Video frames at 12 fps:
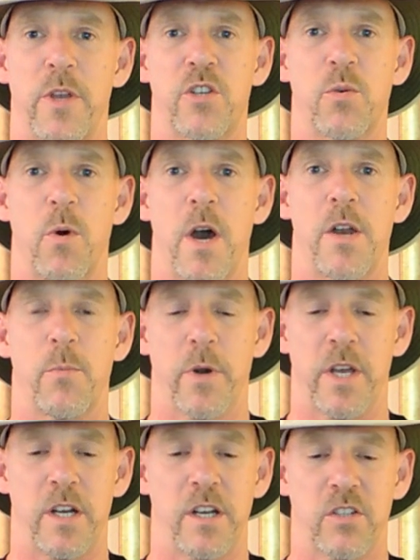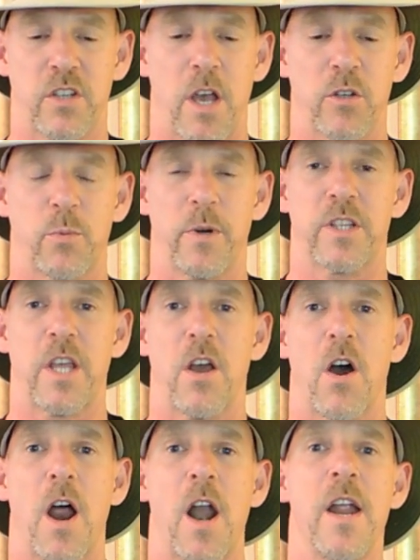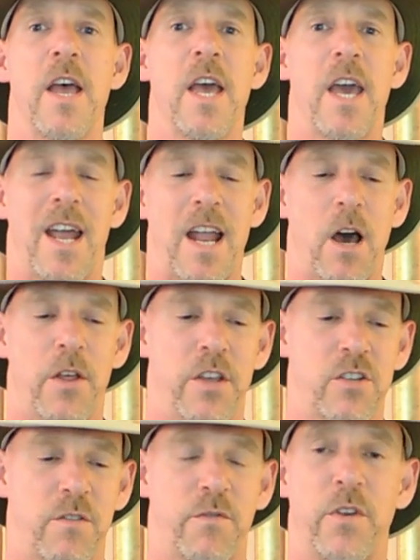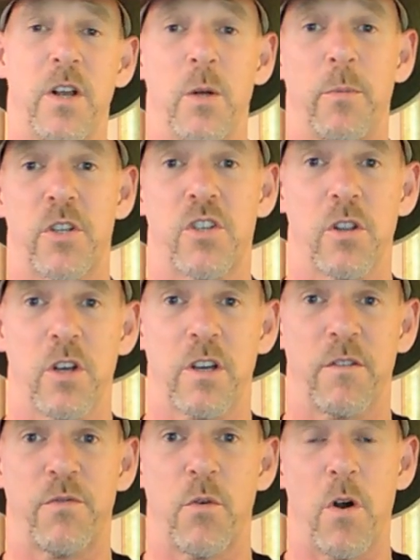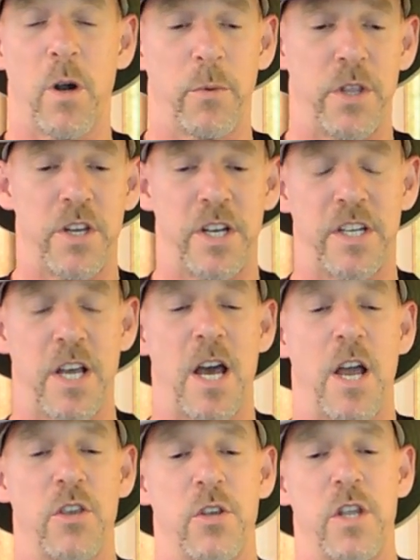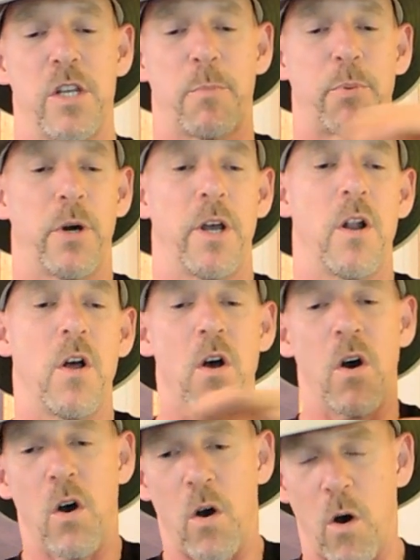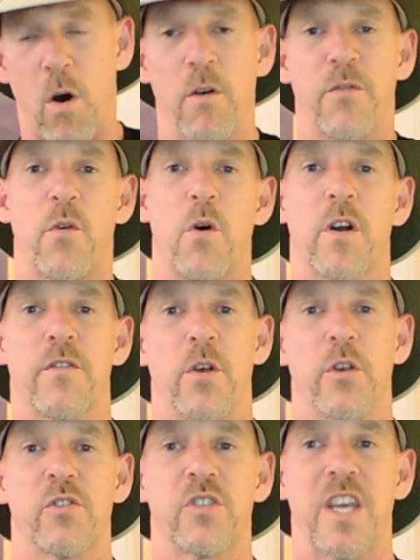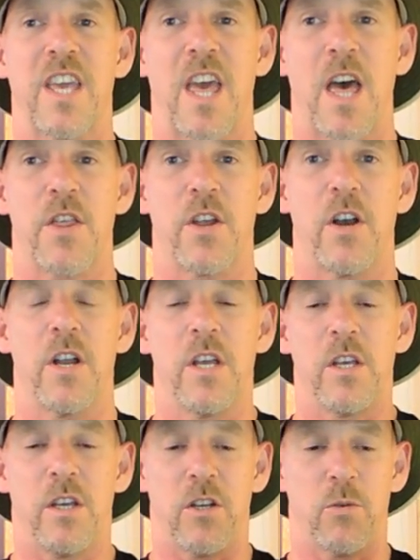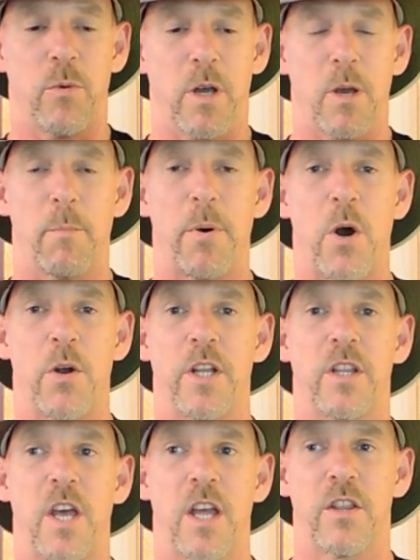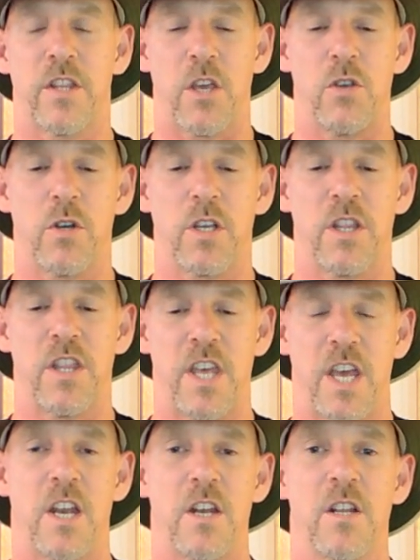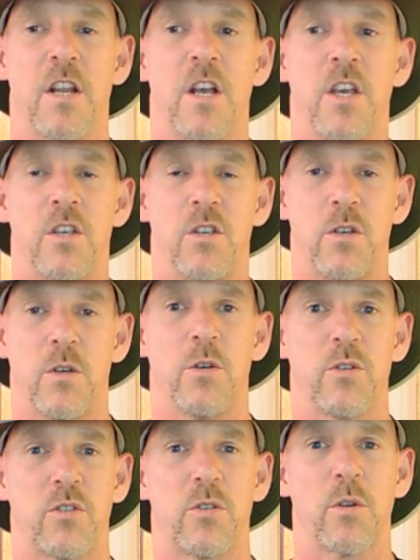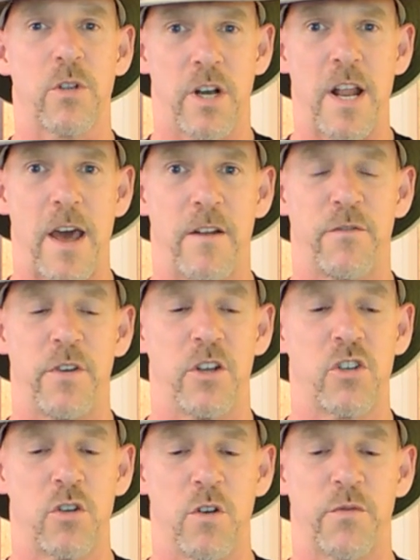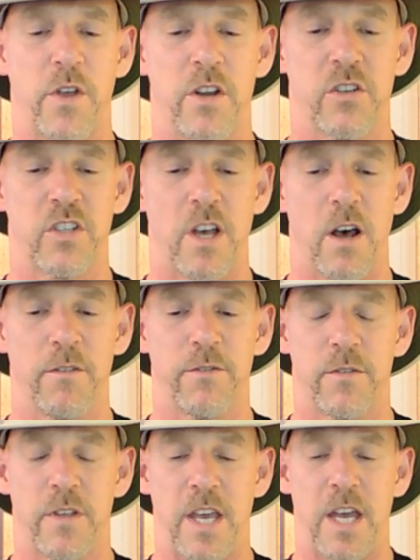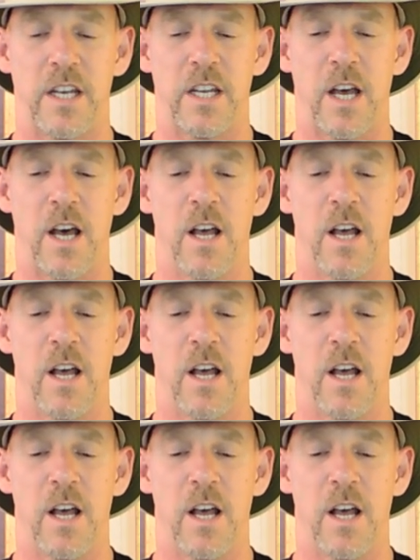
each one, and we're going to discuss what they are and how they should feel and what you're looking for. And when you're done, you need to put all 4 of those together into a component that you can then use to learn how to fit a shoe for yourself. And